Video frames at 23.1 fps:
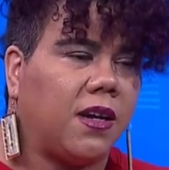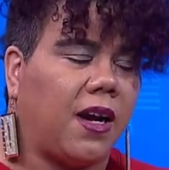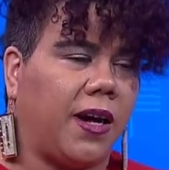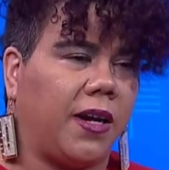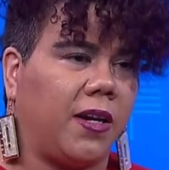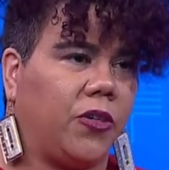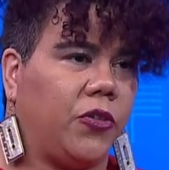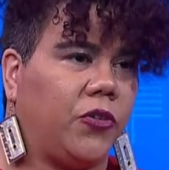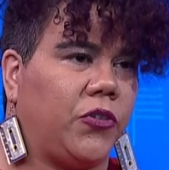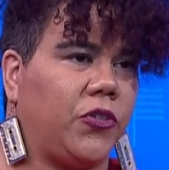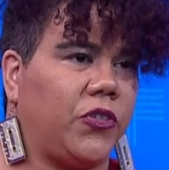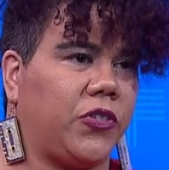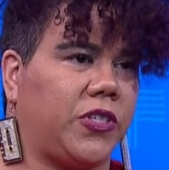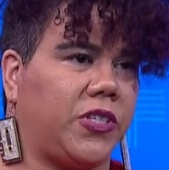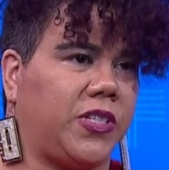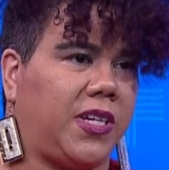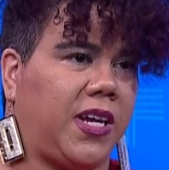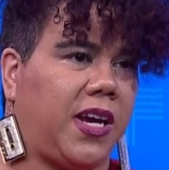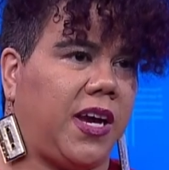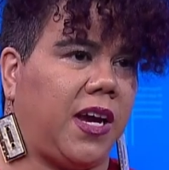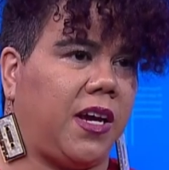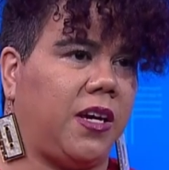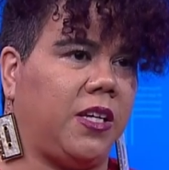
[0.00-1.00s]
I
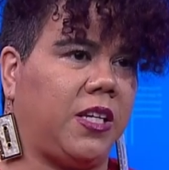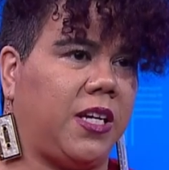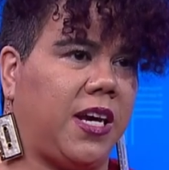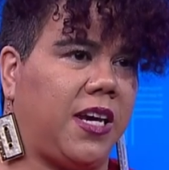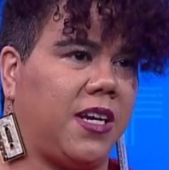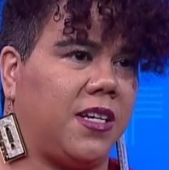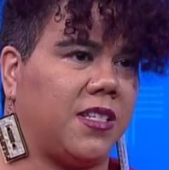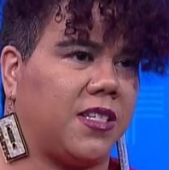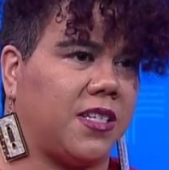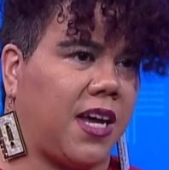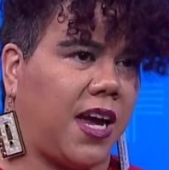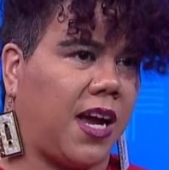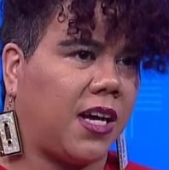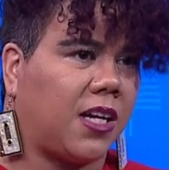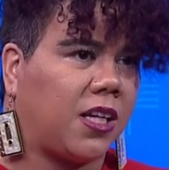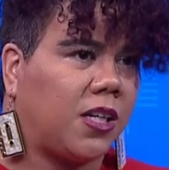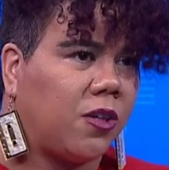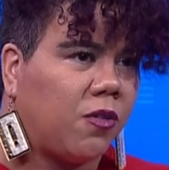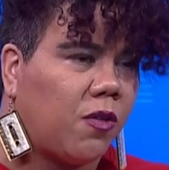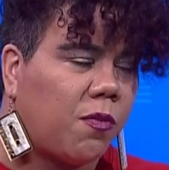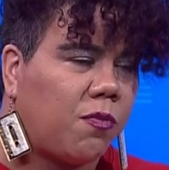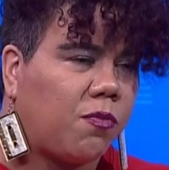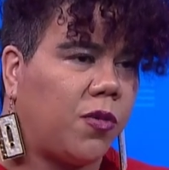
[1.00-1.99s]
understand
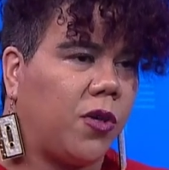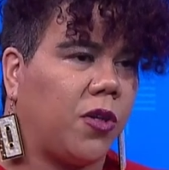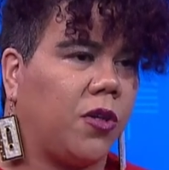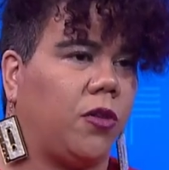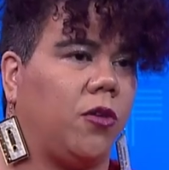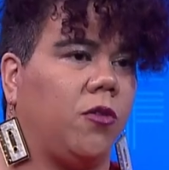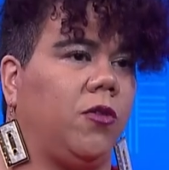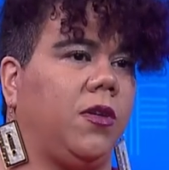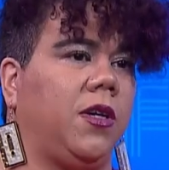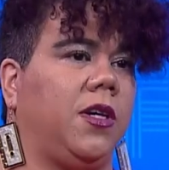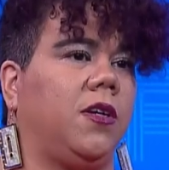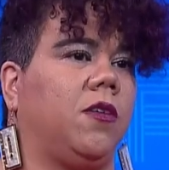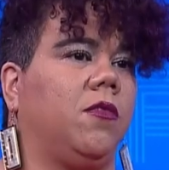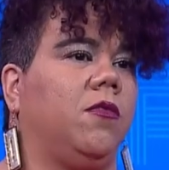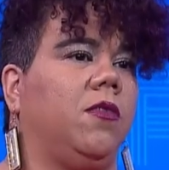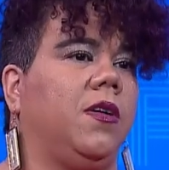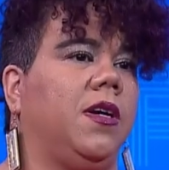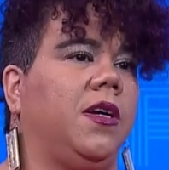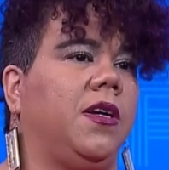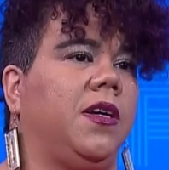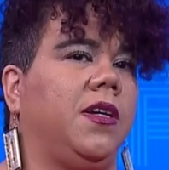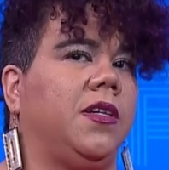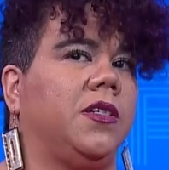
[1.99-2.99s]
exactly what Puerto Rico
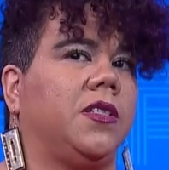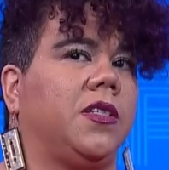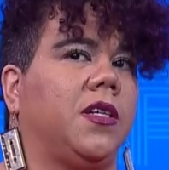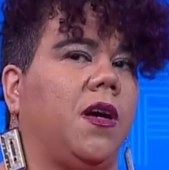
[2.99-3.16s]
is.